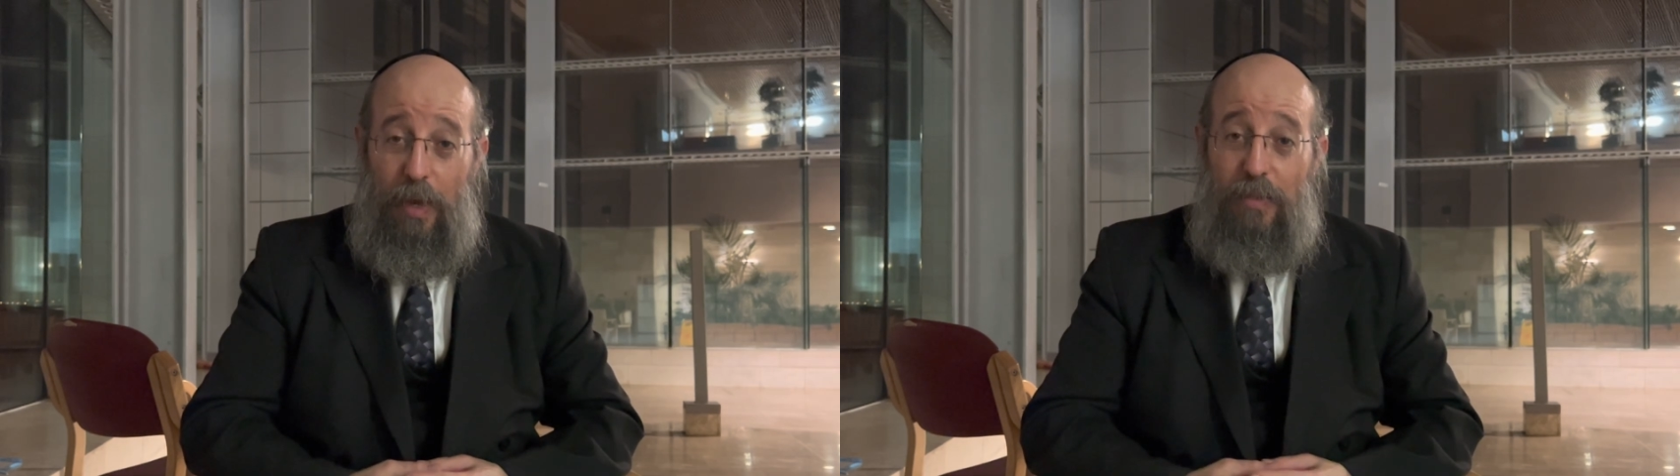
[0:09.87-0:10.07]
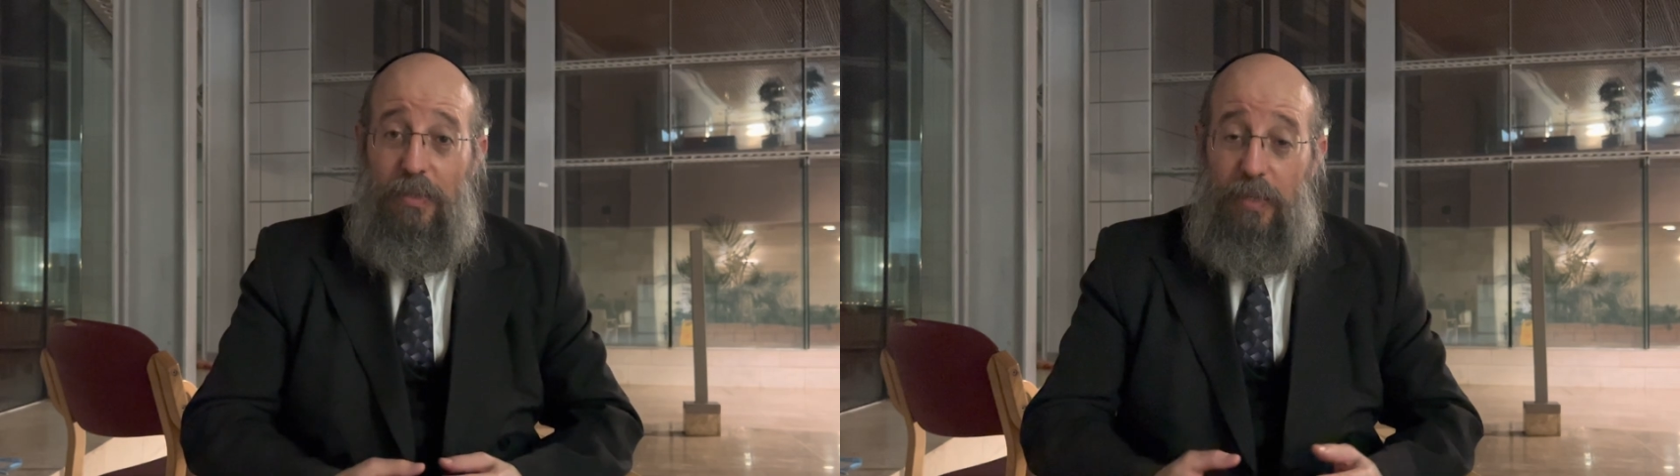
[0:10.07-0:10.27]

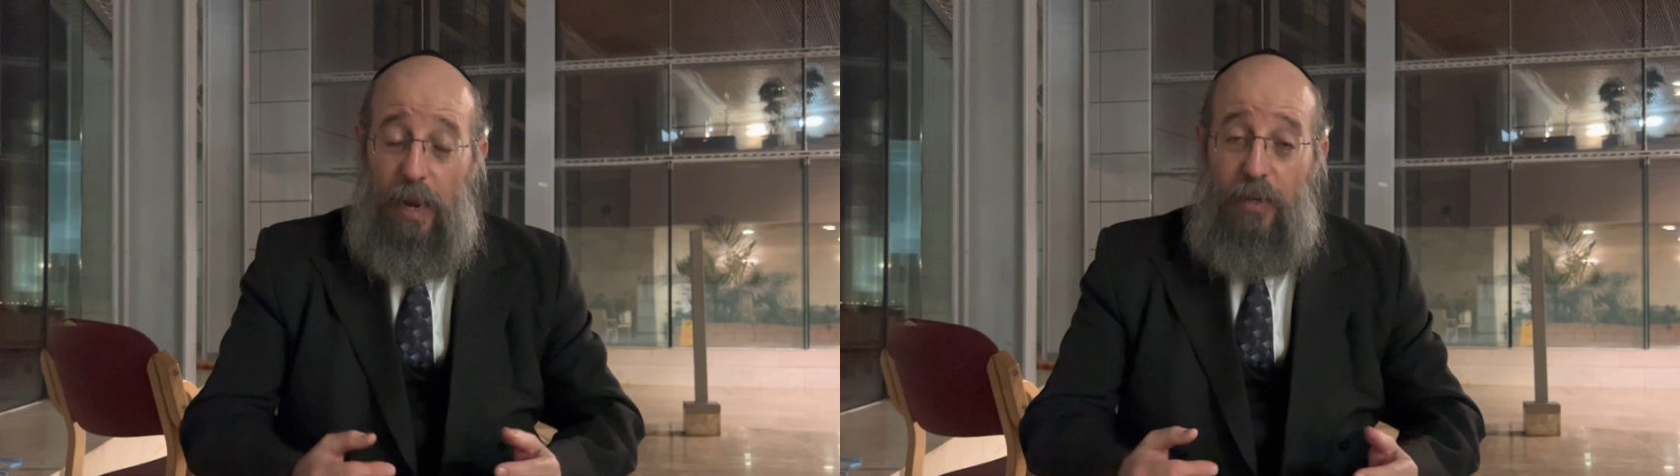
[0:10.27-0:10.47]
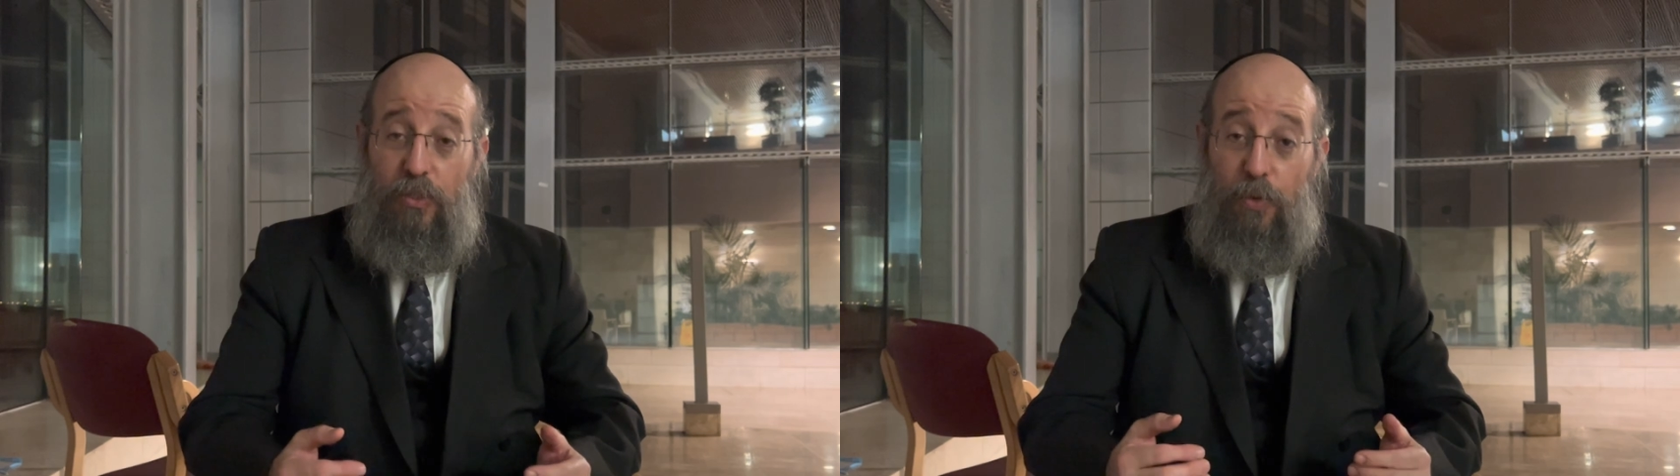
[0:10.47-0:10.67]
as
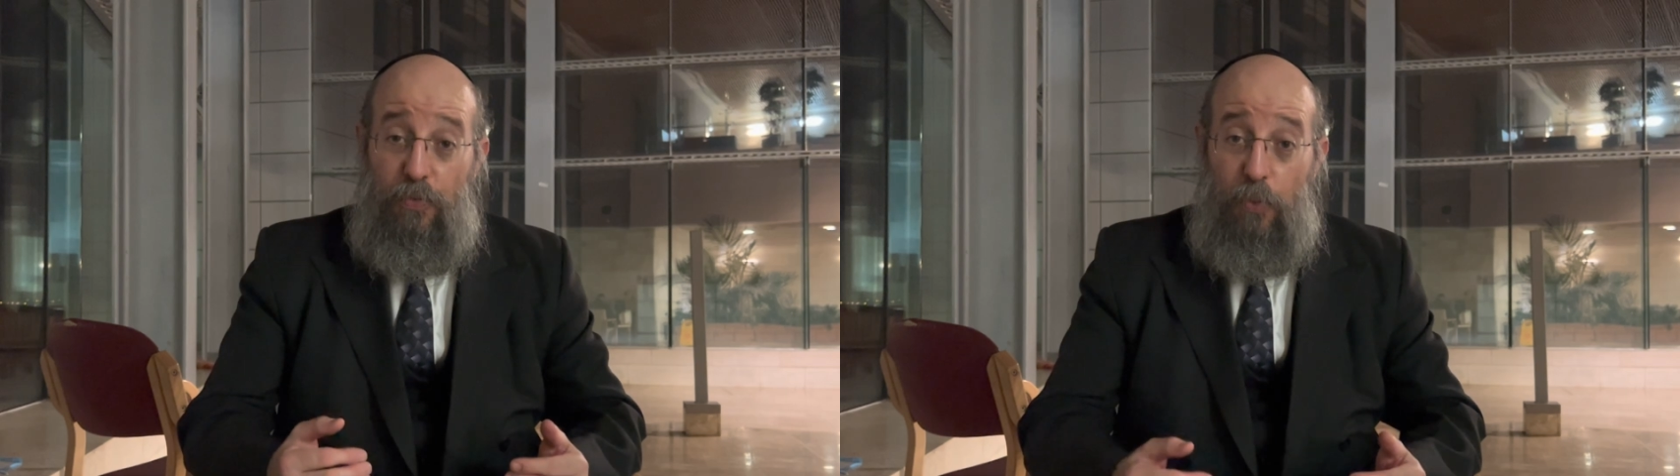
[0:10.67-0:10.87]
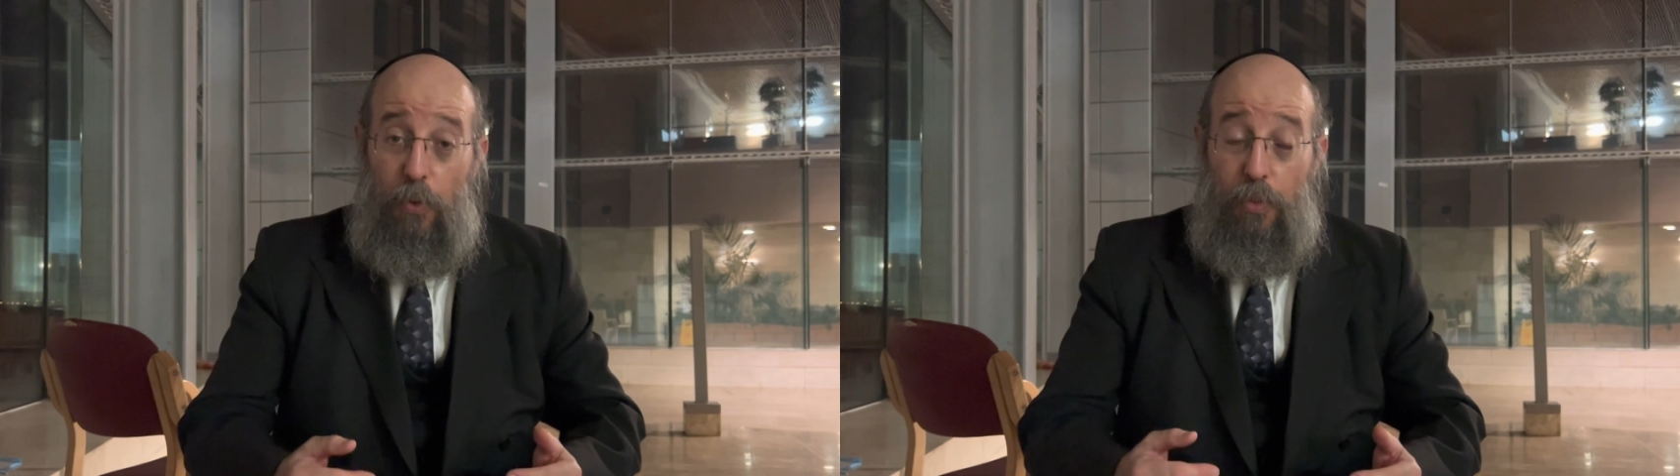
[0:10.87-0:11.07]
tonight is the
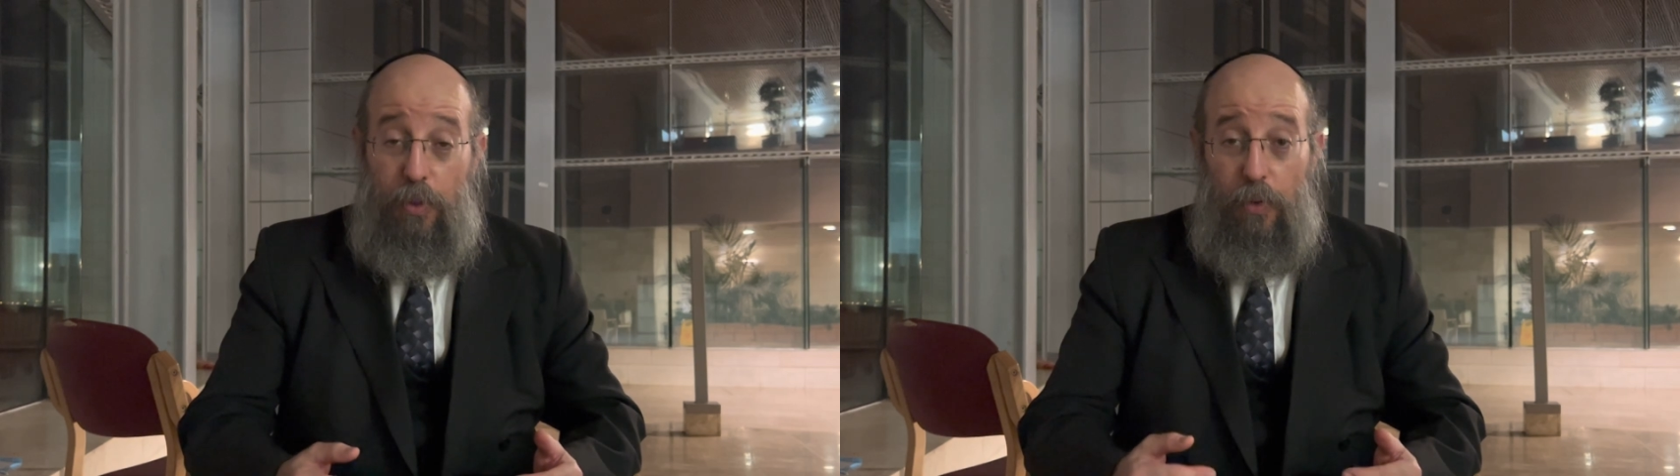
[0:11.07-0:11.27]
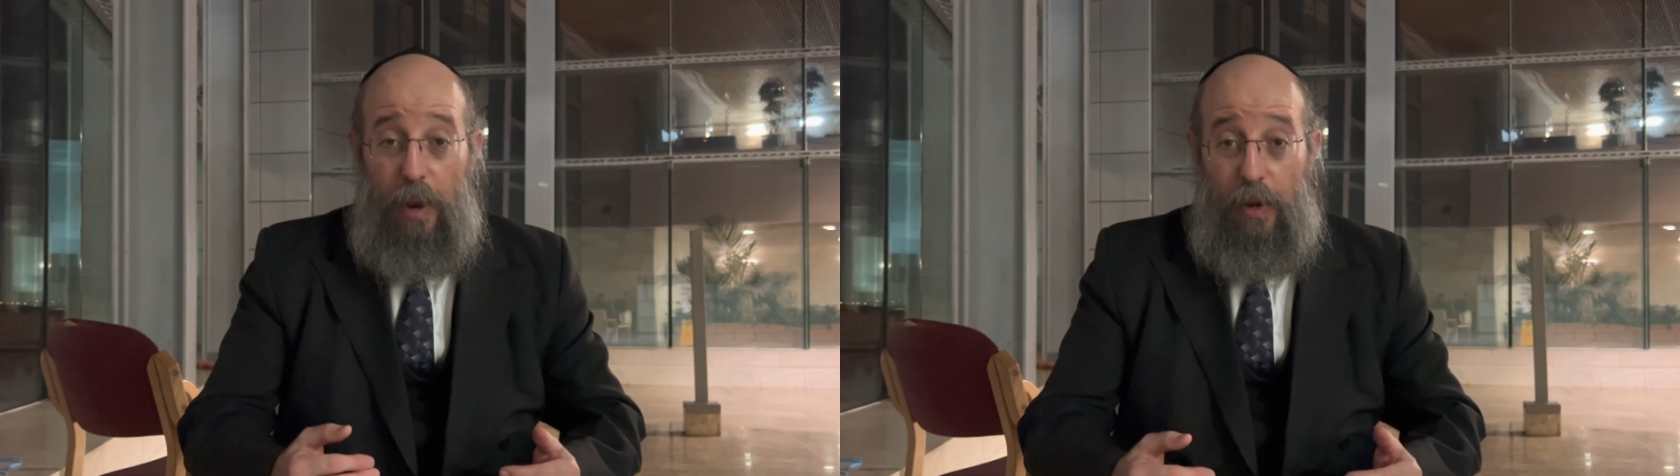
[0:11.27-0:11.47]
4th
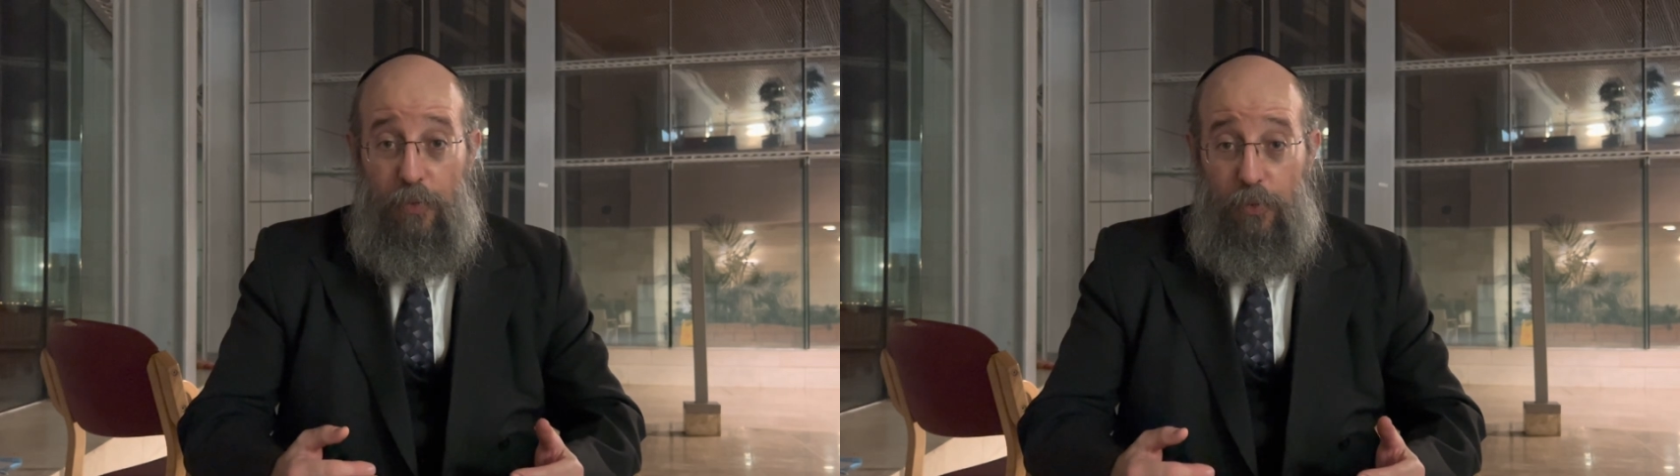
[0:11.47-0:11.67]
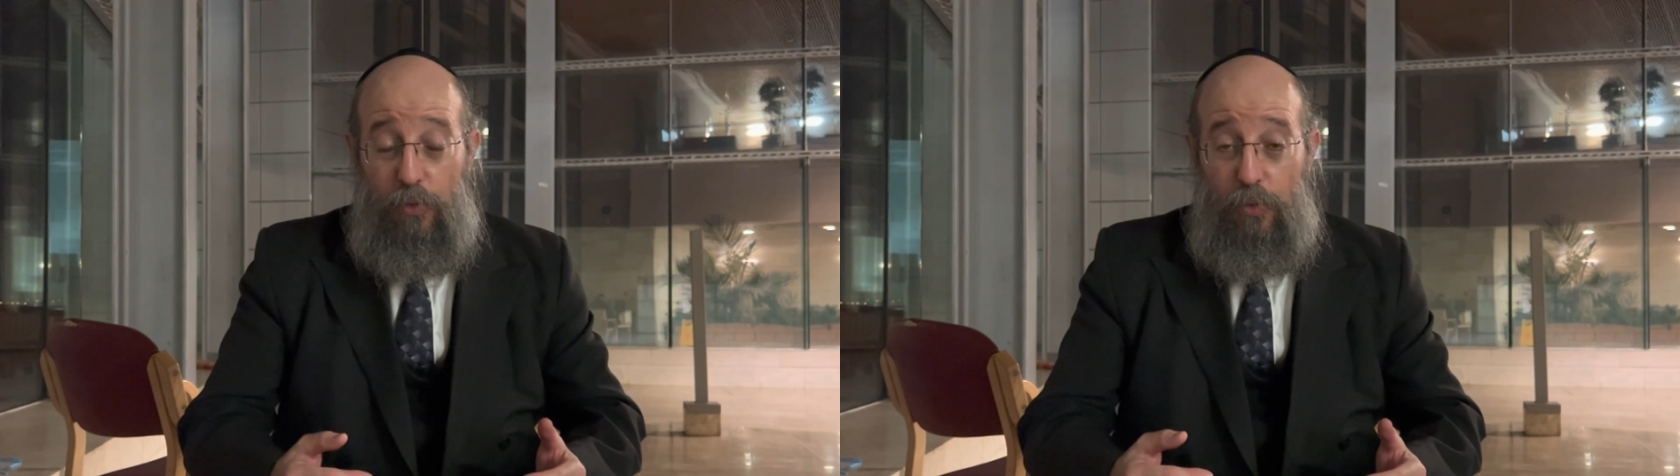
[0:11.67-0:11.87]
year
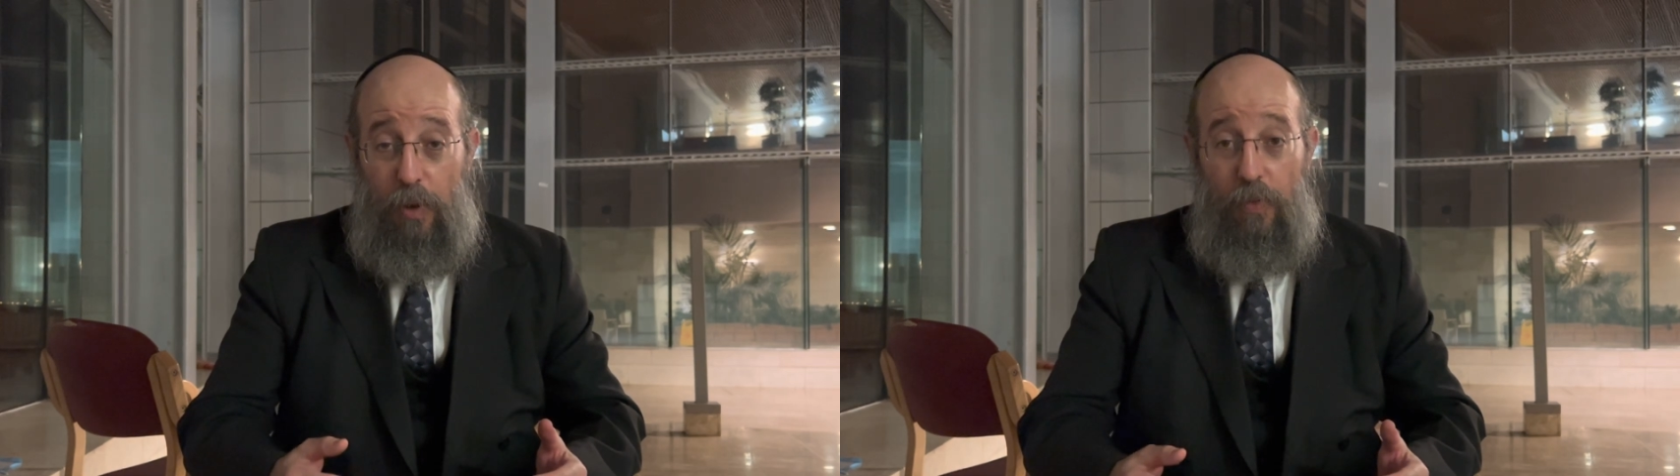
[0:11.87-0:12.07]
anniversary